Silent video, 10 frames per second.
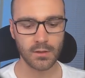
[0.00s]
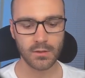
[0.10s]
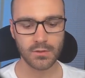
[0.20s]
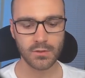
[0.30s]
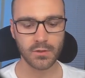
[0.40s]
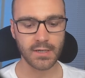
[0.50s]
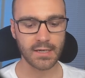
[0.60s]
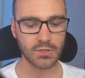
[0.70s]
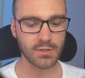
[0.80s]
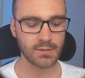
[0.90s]
So
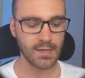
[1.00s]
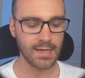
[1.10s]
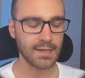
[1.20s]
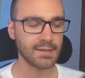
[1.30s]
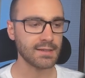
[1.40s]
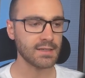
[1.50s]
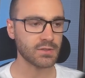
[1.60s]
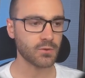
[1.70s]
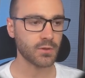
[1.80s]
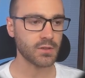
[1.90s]
connection, and
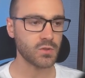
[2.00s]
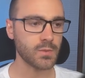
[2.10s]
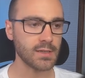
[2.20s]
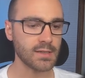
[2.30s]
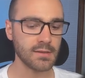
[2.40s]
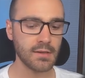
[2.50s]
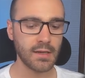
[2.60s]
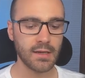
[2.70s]
it's going to be